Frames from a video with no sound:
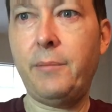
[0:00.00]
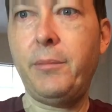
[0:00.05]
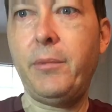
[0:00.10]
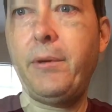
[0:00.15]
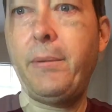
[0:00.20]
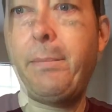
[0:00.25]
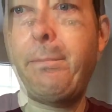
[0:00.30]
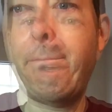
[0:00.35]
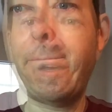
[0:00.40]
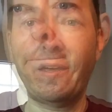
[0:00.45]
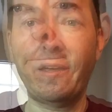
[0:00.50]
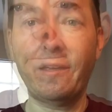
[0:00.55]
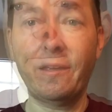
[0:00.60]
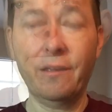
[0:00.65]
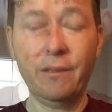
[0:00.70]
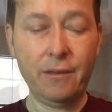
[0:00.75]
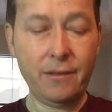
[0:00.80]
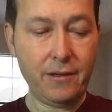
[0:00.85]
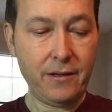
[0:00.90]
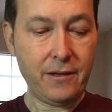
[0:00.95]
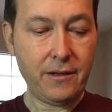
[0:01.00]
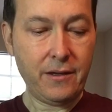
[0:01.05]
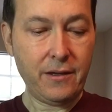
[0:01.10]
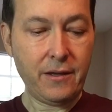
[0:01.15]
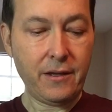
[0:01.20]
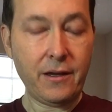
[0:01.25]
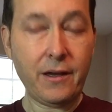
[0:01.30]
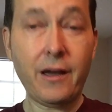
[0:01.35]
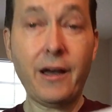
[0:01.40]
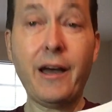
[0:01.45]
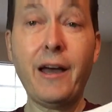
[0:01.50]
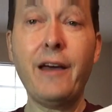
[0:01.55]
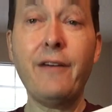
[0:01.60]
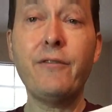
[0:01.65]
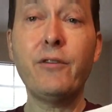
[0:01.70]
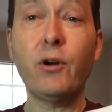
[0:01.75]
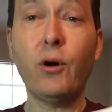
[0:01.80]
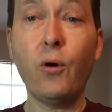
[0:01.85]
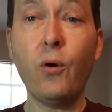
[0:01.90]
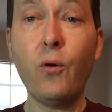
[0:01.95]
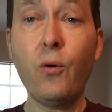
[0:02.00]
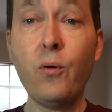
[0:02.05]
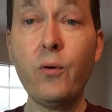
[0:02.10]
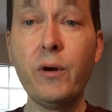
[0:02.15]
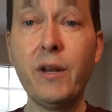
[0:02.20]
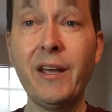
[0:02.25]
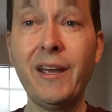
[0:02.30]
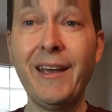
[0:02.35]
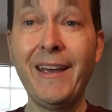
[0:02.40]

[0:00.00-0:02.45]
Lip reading: Okay, I have an old